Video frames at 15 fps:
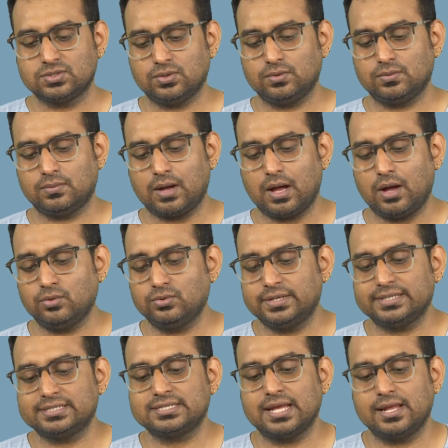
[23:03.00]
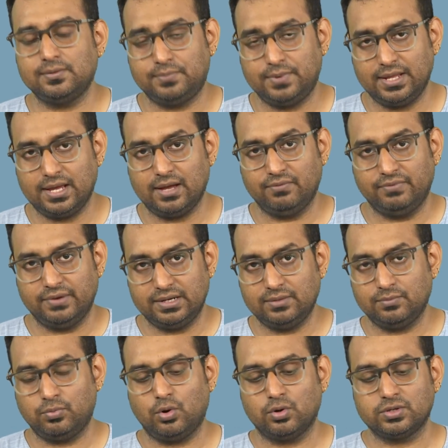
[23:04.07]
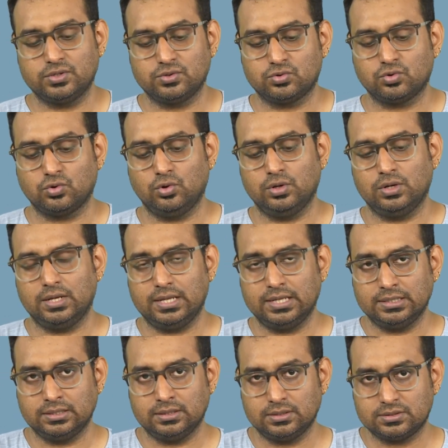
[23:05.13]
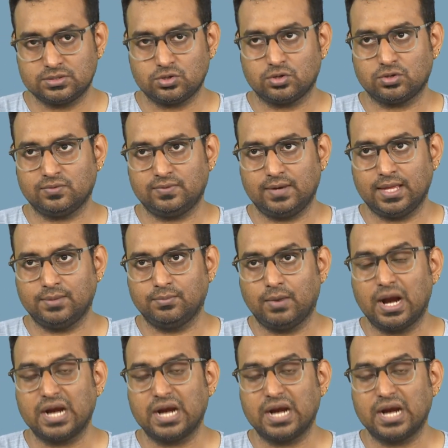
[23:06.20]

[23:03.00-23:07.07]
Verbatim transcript: So how textile play a very important role in sort of like